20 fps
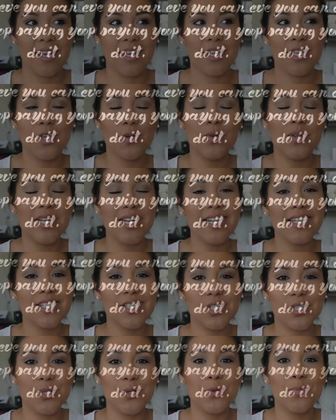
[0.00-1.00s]
you
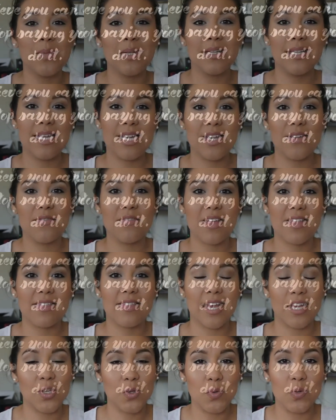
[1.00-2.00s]
need to believe
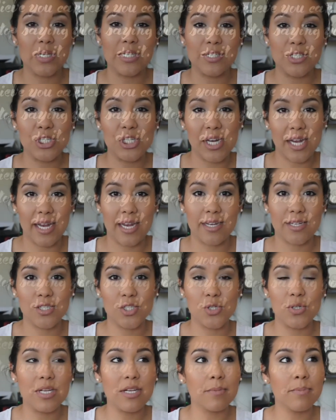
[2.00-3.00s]
that you can
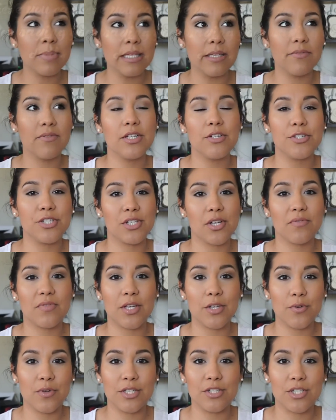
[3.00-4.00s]
change. You need to believe in yourself
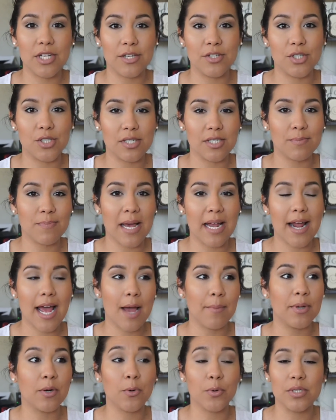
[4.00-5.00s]
that you can change this bad
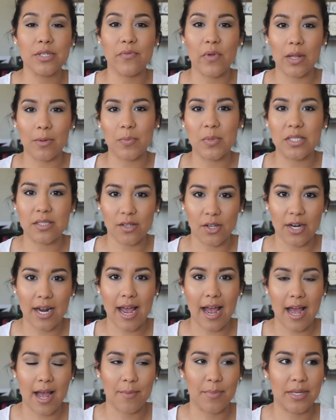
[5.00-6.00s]
habit or develop this good
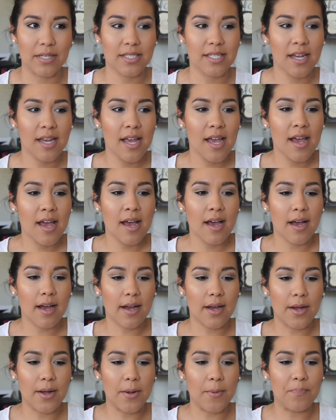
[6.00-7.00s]
habit.
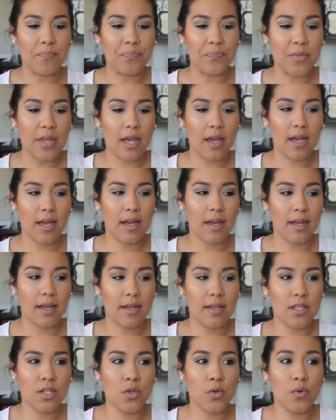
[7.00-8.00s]

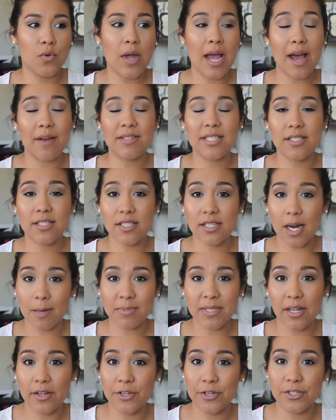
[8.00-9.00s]
You have to
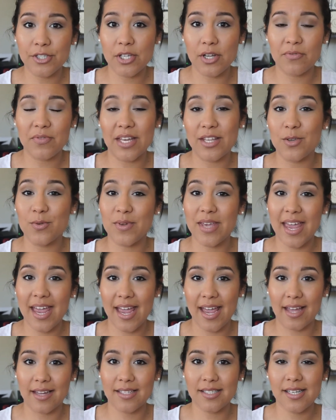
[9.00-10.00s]
stop telling yourself that you
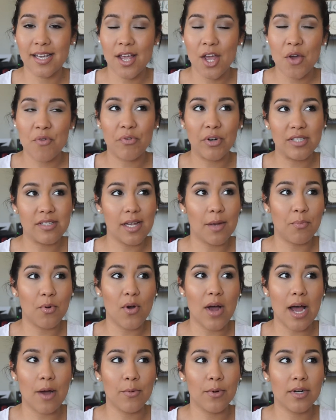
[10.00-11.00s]
can't. For
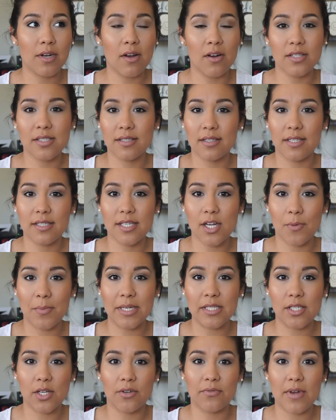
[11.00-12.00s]
example, I would constantly tell
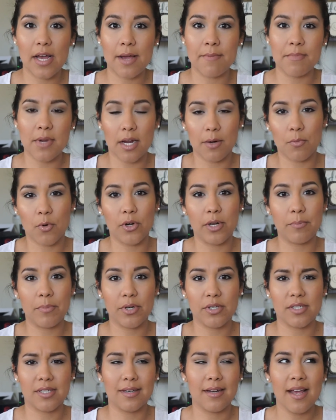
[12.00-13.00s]
myself, I'm not a morning
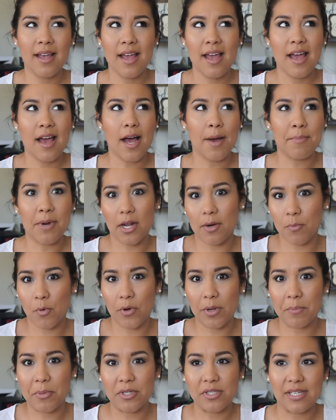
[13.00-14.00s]
person. I'm not a
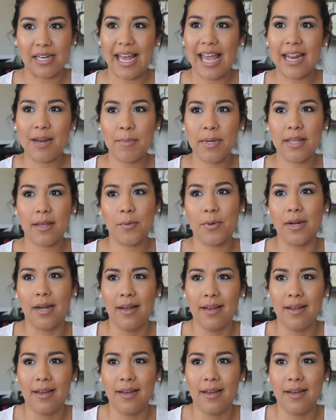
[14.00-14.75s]
morning person. Anybody